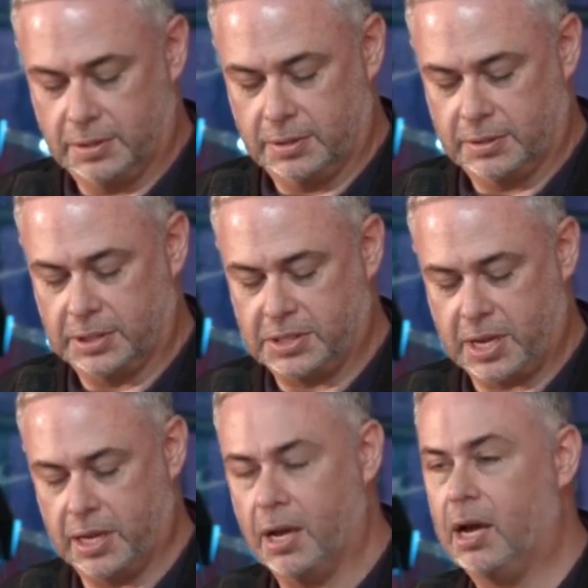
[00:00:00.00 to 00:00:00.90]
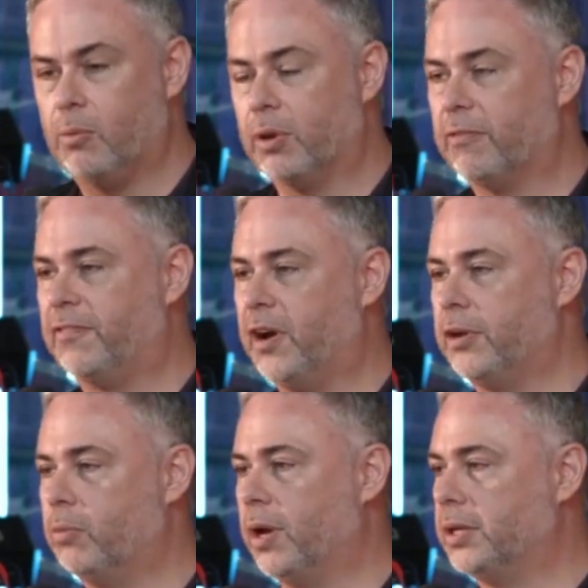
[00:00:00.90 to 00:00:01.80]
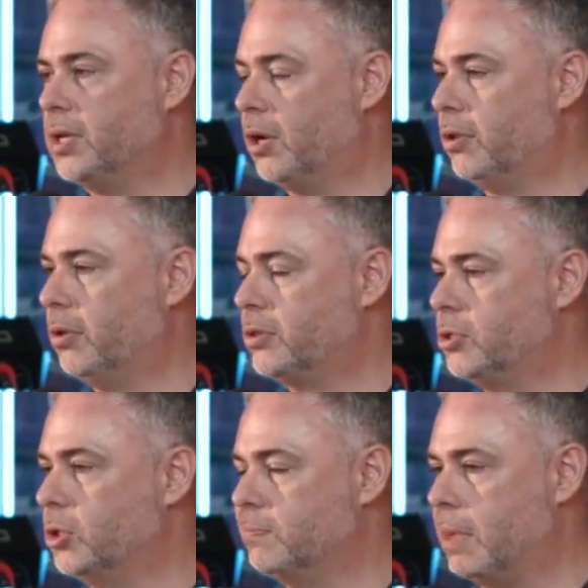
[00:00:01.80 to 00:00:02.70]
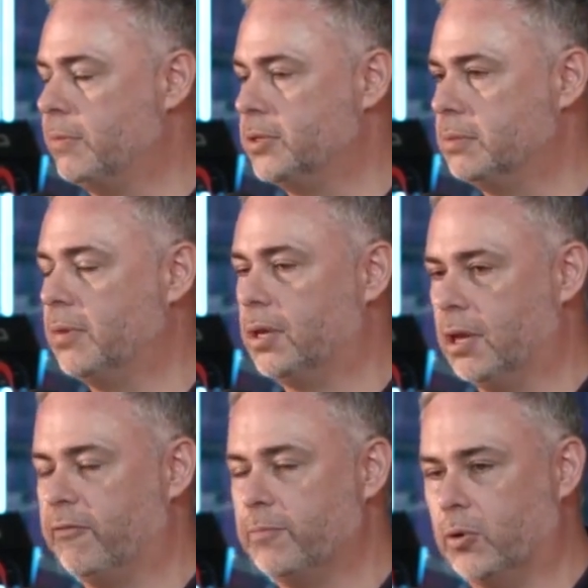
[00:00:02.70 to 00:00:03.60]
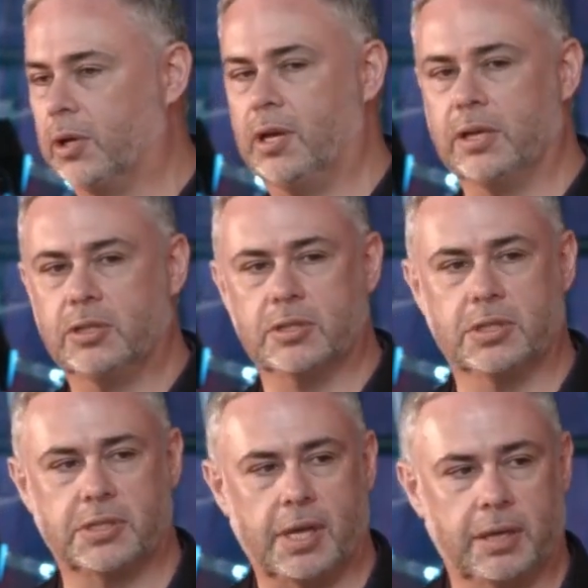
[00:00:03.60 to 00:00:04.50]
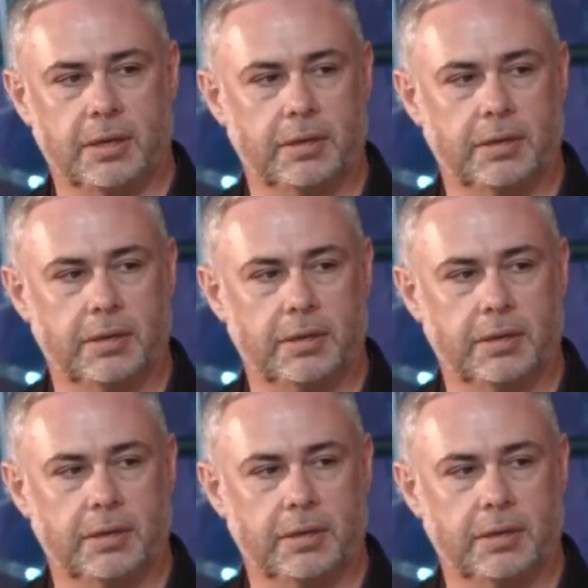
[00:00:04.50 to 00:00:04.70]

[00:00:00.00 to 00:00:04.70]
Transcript: to say, I want to find a way to honor those two commandments in my life more, I'd like you just to stand.